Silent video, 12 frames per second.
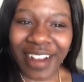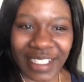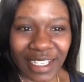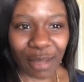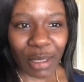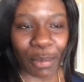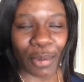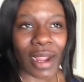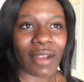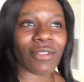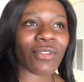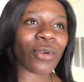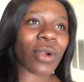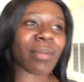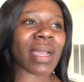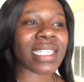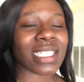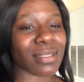saw me prep
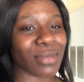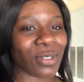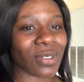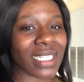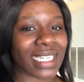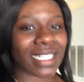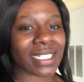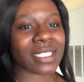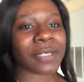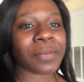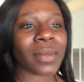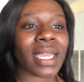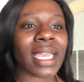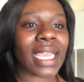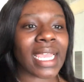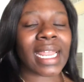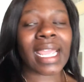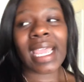for my smoothies.
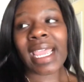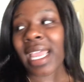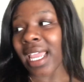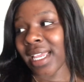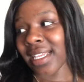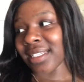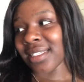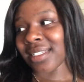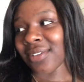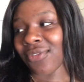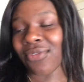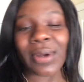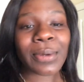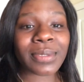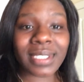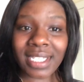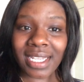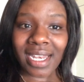It is
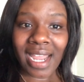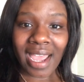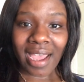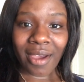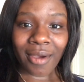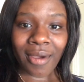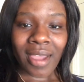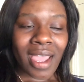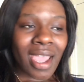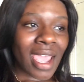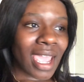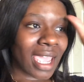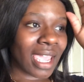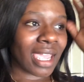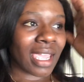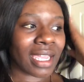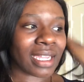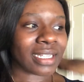frozen now,
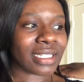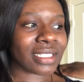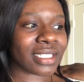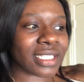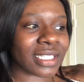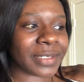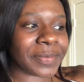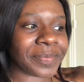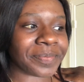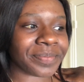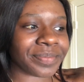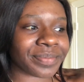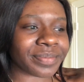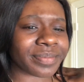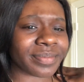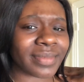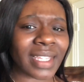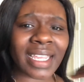and
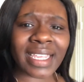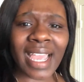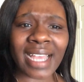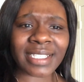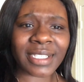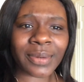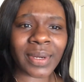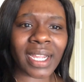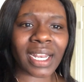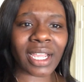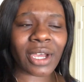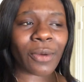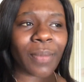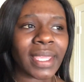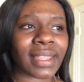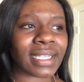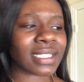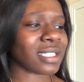yeah, so we're gonna go
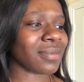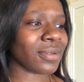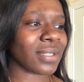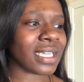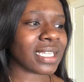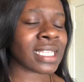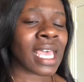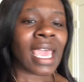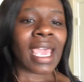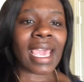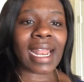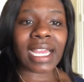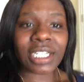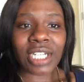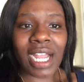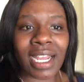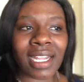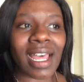make these smoothies. And I
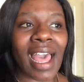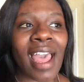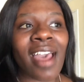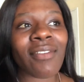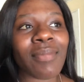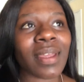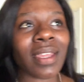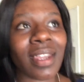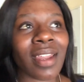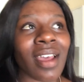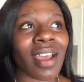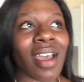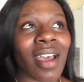have been